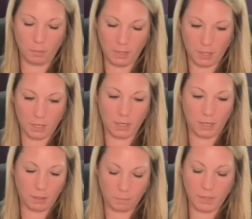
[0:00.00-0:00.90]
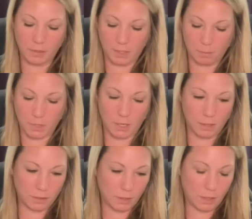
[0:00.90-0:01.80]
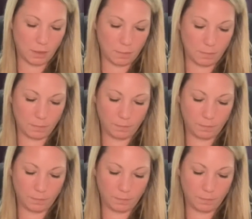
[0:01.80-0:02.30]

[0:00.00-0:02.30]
beginning. Building blocks. Yep.